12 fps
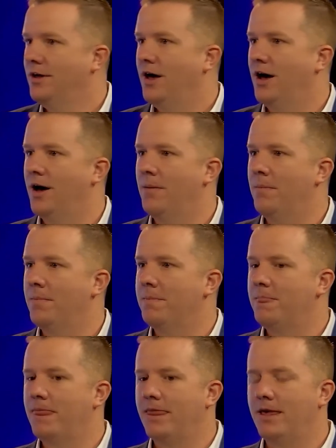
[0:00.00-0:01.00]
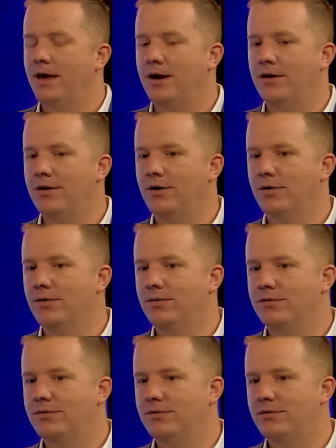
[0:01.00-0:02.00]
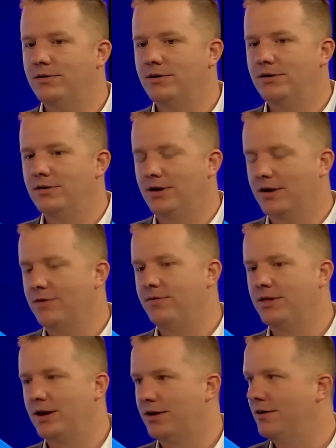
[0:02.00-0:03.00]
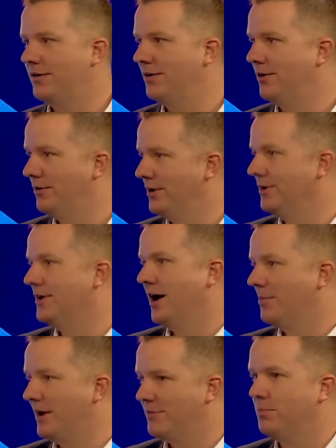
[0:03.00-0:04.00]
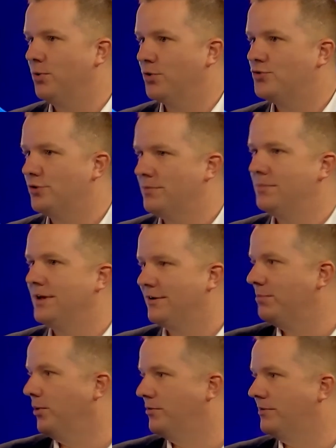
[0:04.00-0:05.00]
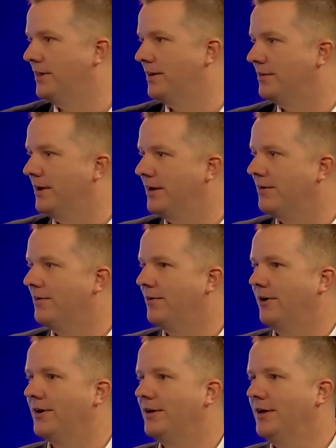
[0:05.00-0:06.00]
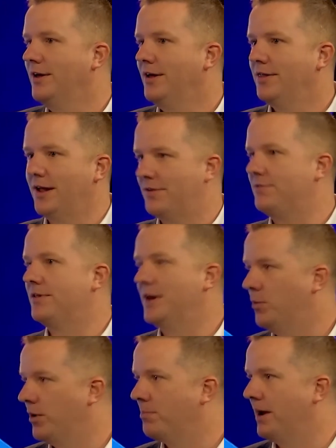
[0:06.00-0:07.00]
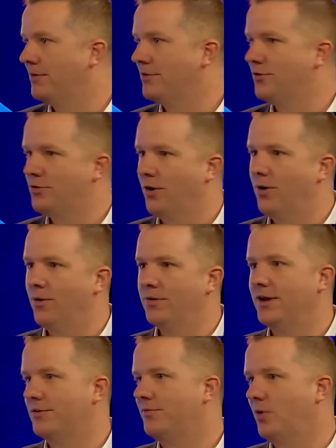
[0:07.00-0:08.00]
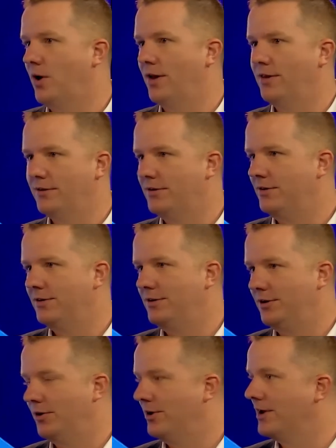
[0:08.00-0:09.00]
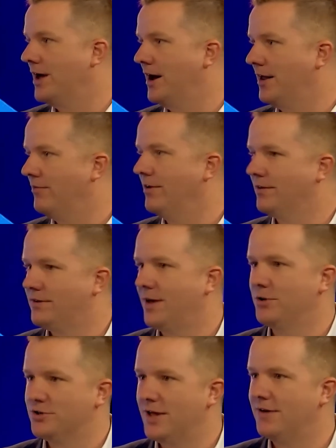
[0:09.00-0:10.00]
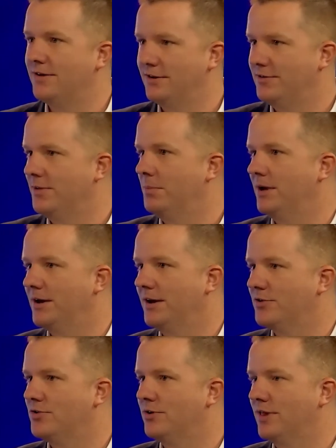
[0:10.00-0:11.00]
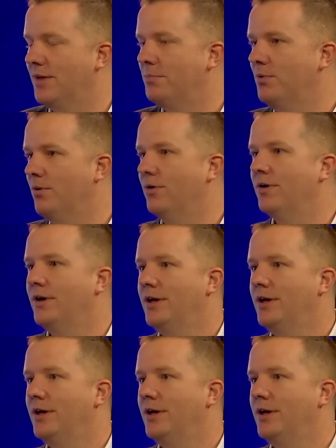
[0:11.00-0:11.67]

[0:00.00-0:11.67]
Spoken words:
And it goes like, if you think, your database port shouldn't be exposed to the internet, right? That's the network-based control, that's fine. You can't even establish that TCP connection to that port.